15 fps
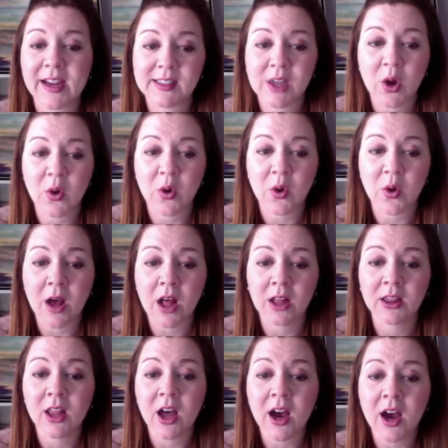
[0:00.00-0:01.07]
So a
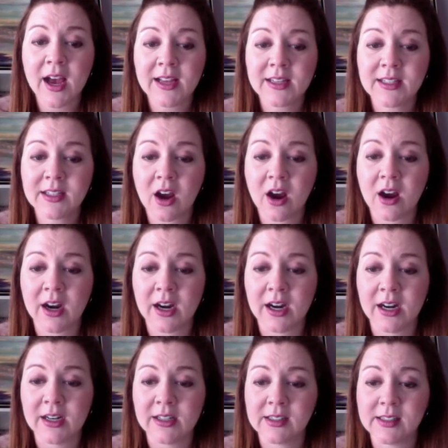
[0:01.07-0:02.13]
lot
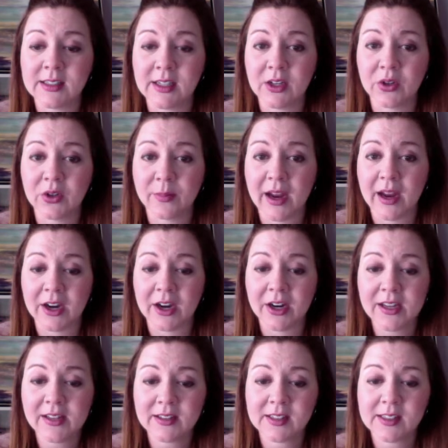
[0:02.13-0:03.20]
are single
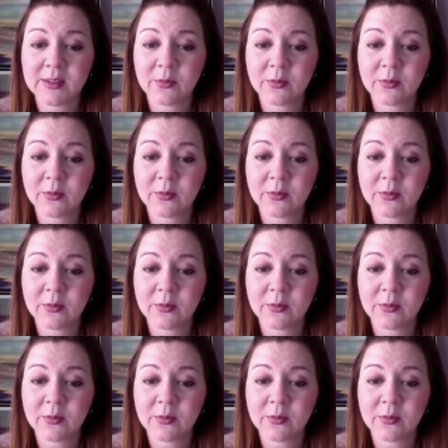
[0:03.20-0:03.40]
parents.